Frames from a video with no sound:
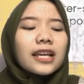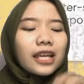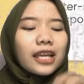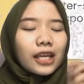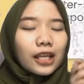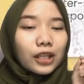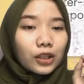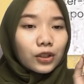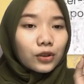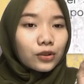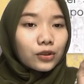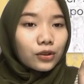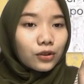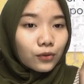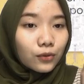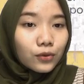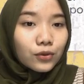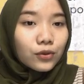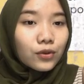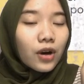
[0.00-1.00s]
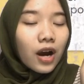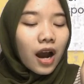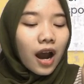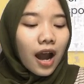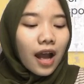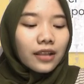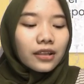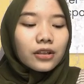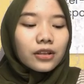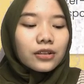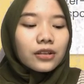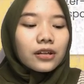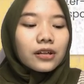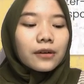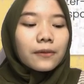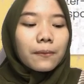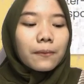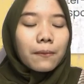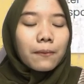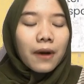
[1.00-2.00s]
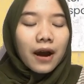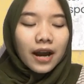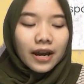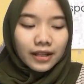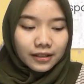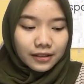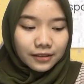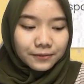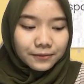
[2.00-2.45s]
into another pile.